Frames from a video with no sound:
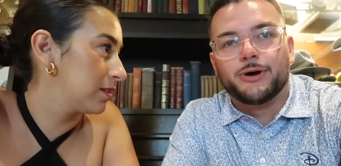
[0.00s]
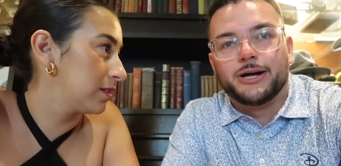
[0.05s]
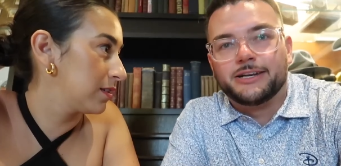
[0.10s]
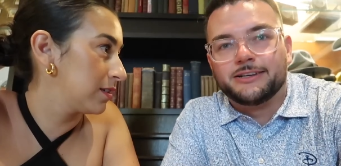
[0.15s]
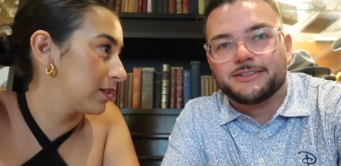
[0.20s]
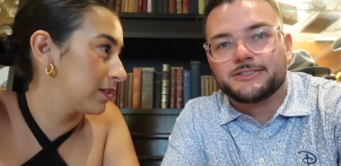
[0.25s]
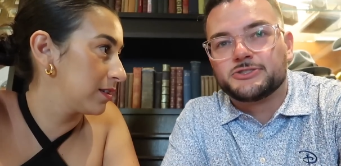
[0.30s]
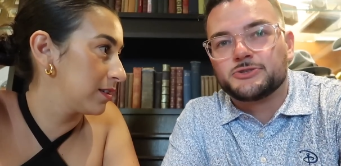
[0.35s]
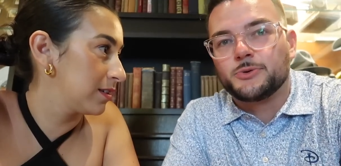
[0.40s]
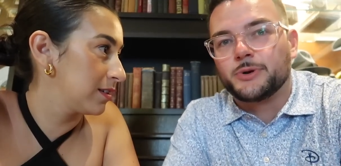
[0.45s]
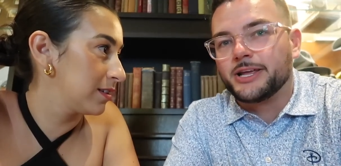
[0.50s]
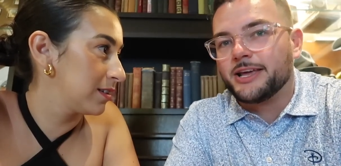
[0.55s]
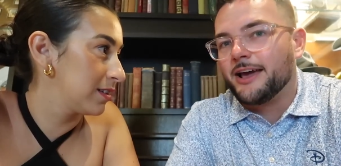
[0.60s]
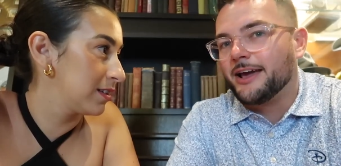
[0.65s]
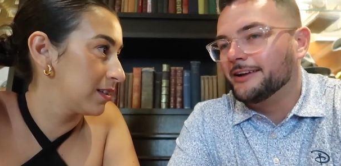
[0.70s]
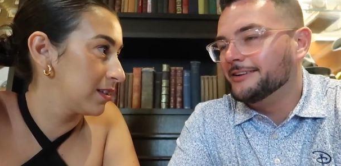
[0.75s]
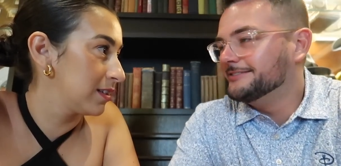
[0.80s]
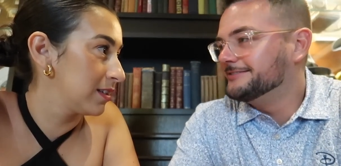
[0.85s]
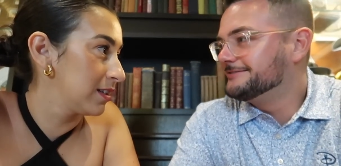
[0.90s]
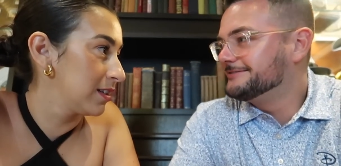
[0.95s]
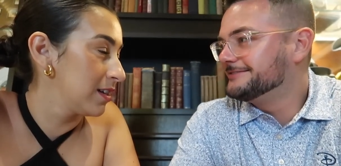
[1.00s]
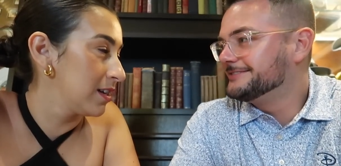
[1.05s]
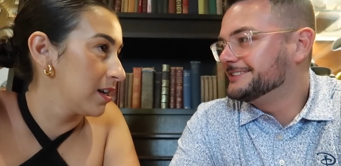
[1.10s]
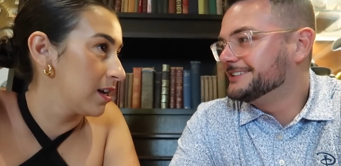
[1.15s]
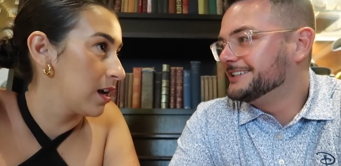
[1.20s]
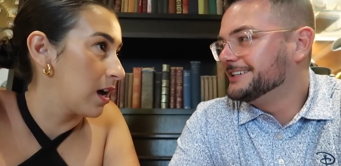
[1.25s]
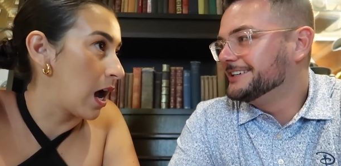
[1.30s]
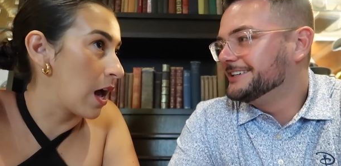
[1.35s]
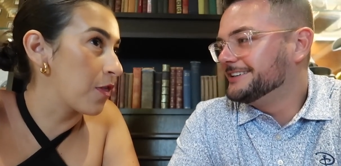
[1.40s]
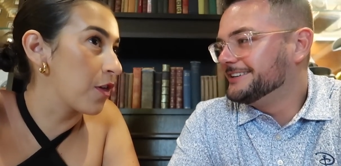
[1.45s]
Speaker 1: won. It's 28.
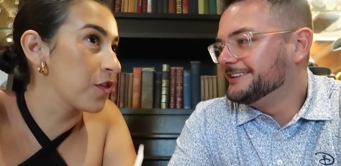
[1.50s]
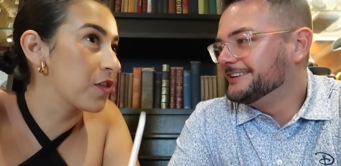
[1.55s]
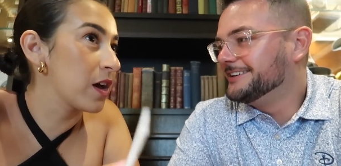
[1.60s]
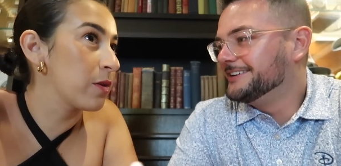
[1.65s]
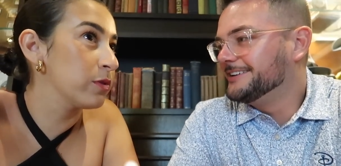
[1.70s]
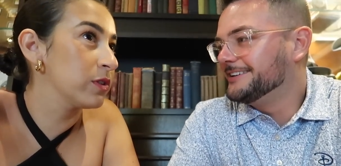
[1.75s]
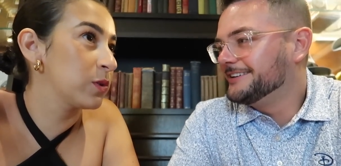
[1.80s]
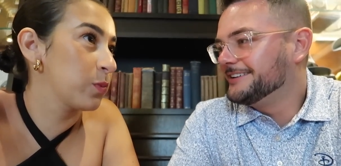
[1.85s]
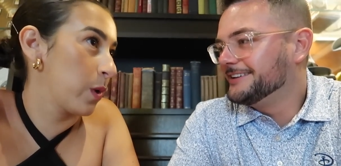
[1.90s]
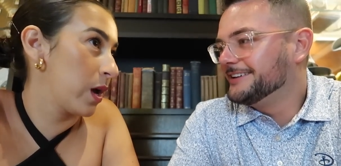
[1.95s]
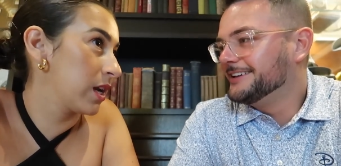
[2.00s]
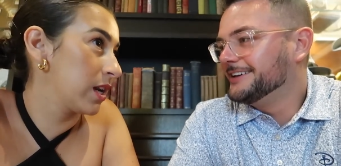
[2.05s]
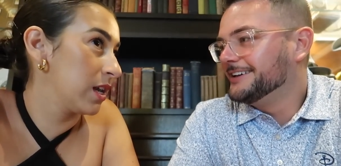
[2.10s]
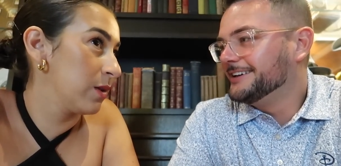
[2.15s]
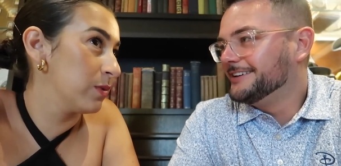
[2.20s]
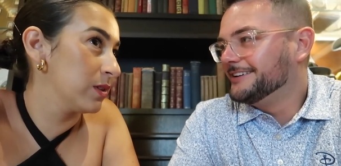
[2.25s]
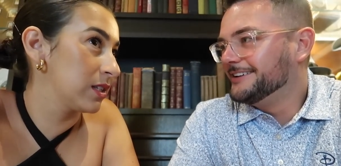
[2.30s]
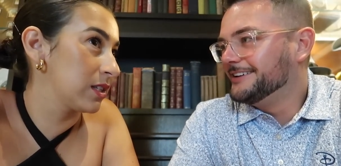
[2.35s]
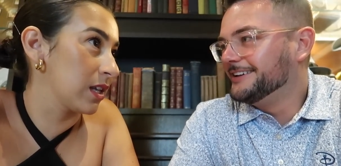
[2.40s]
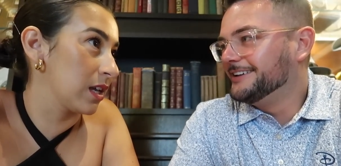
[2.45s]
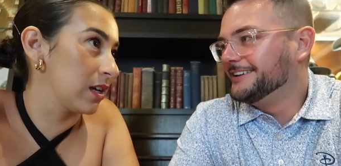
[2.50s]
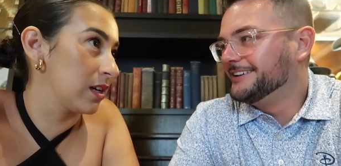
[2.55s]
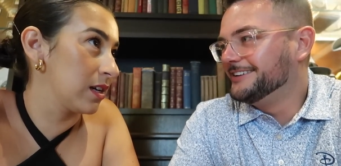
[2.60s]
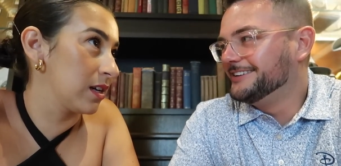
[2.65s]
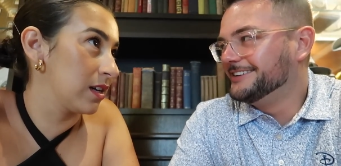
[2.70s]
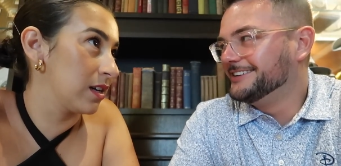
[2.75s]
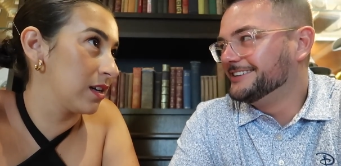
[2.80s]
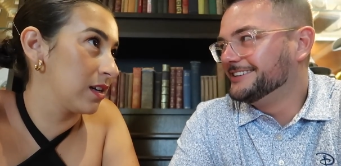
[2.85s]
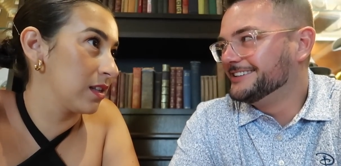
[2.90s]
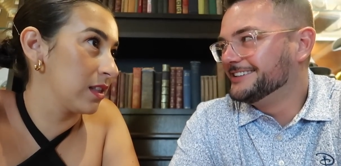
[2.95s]
Speaker 2: I thought that was when he was
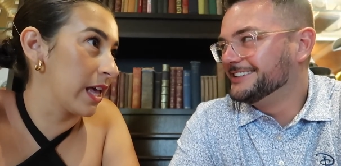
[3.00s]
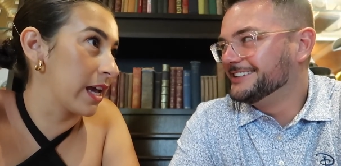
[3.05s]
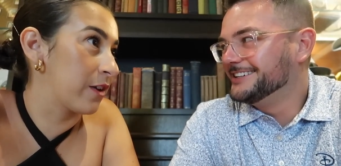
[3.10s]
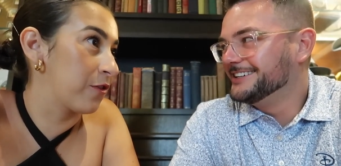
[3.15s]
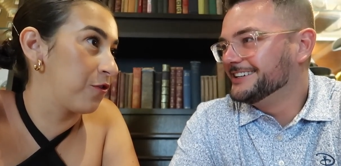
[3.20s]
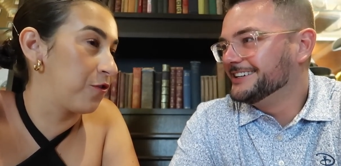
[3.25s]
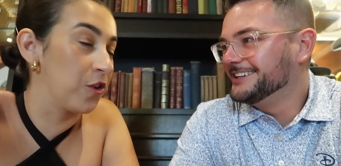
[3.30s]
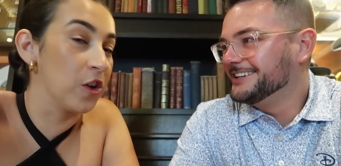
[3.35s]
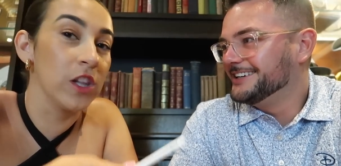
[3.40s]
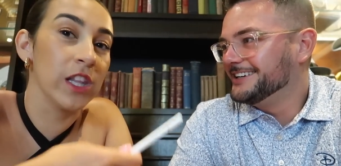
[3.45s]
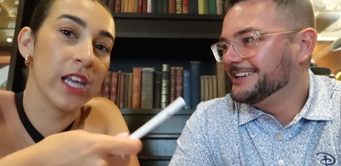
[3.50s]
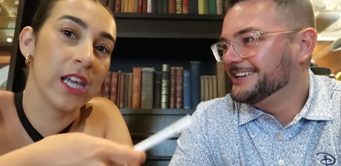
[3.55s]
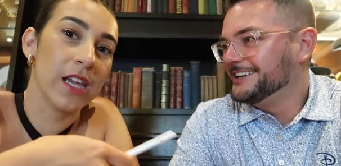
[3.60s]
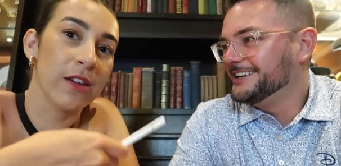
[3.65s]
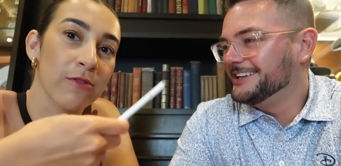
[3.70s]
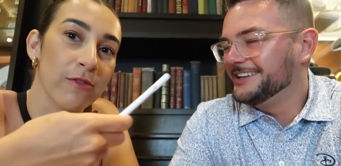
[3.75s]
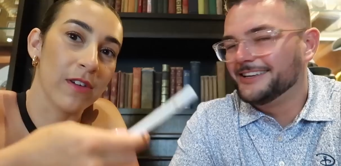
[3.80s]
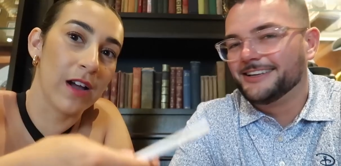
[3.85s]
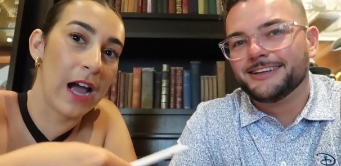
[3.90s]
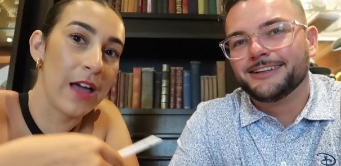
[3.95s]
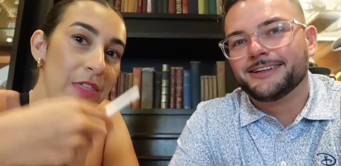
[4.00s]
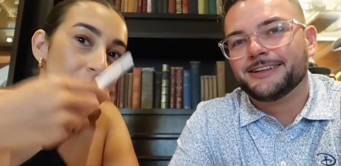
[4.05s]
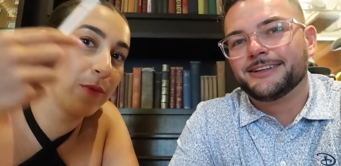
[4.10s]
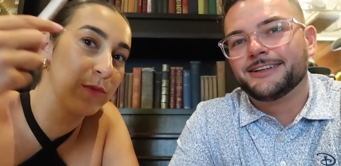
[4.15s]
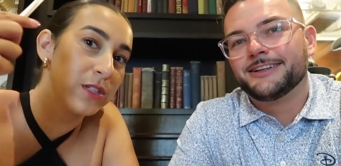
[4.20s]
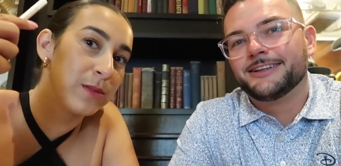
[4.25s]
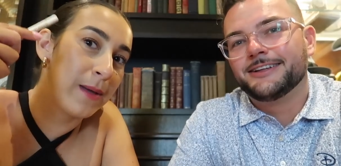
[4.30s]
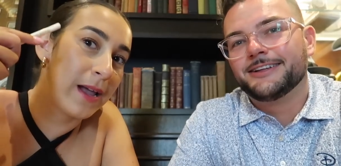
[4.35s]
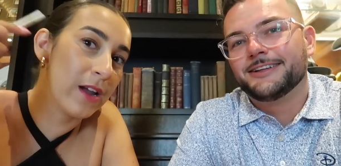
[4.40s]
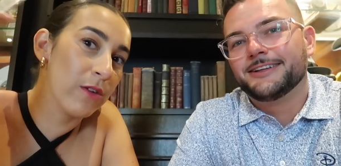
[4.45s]
like fully. I,
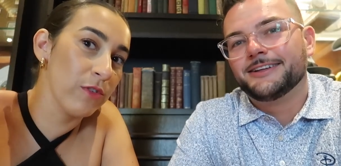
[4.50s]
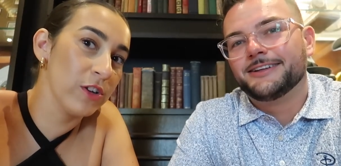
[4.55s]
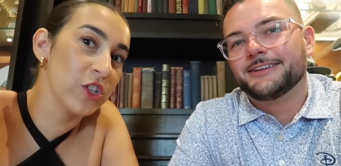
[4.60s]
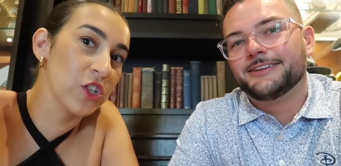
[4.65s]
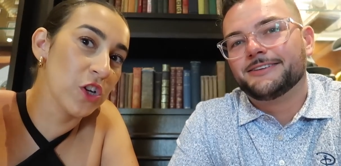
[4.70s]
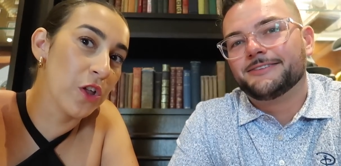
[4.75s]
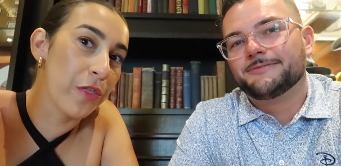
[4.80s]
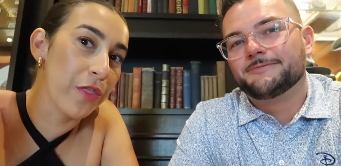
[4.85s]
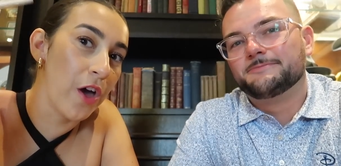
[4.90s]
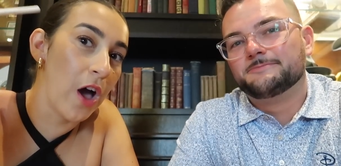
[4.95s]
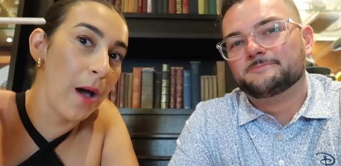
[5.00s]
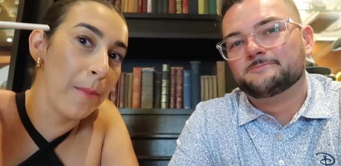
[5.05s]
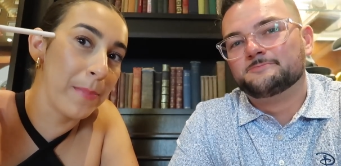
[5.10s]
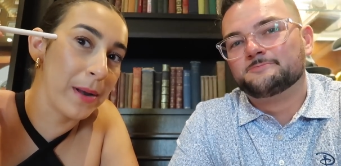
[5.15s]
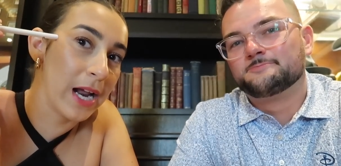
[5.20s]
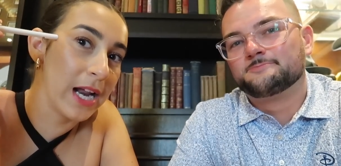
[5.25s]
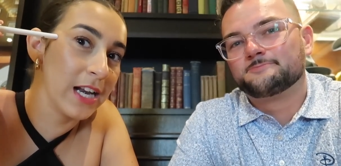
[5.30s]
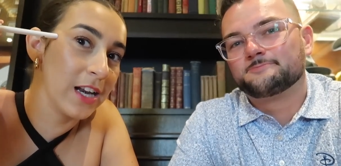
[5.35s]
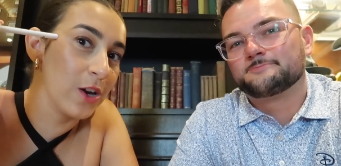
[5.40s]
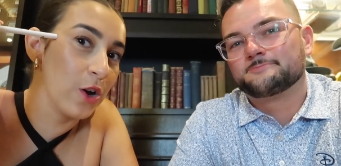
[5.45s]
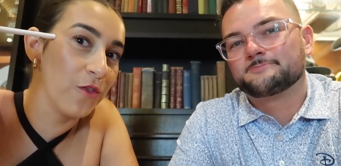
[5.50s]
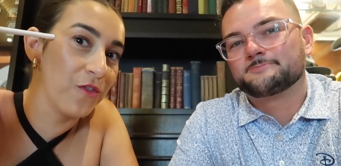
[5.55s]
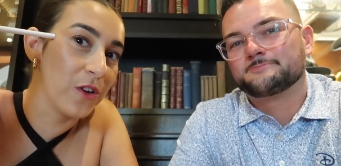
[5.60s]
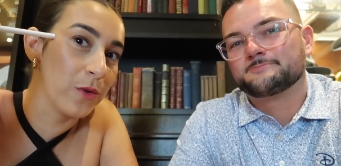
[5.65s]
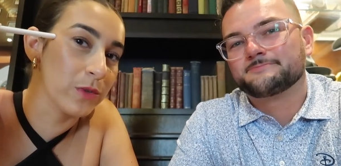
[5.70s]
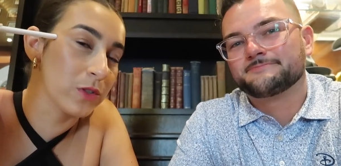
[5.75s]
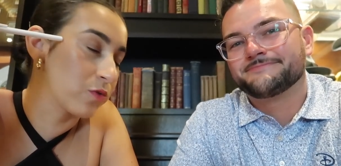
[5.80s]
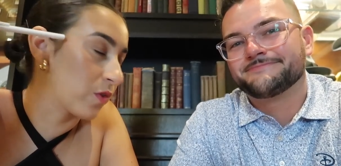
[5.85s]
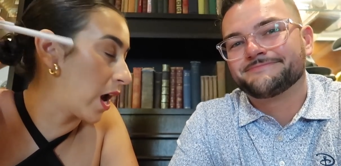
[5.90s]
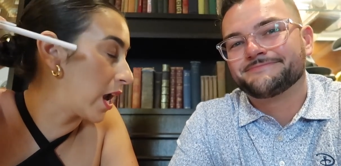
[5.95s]
that was my original thought, but I didn't know if
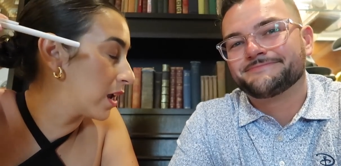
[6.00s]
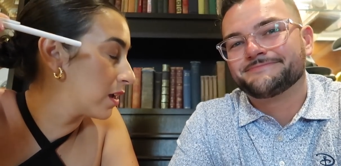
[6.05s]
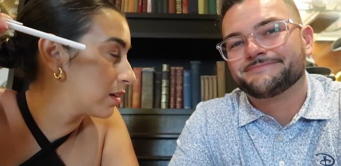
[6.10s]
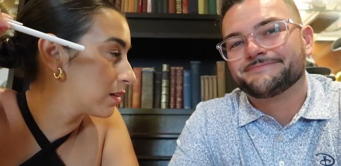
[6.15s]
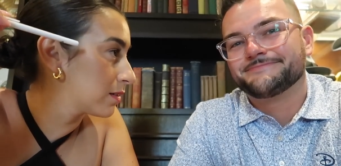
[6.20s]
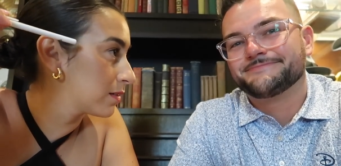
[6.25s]
it was right.